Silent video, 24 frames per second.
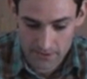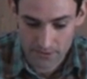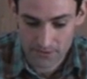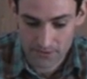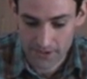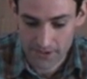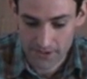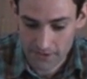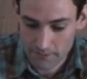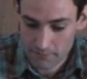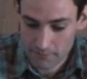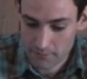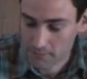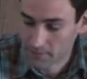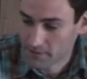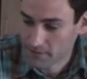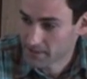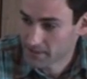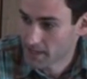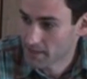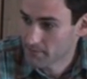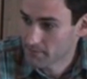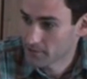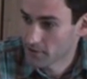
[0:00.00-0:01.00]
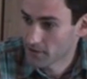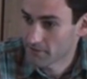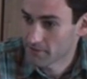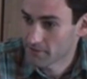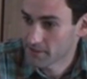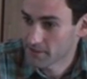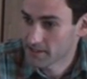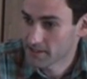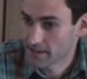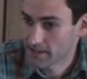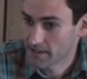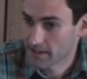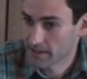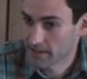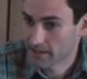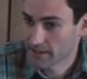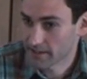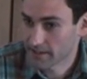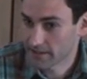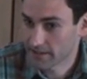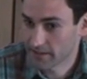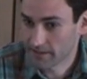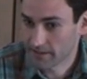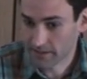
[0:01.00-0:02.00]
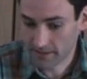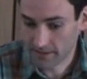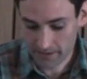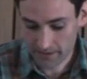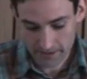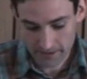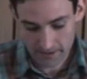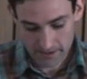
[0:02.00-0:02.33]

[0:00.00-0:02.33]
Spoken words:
general purpose game solvers cannot handle it.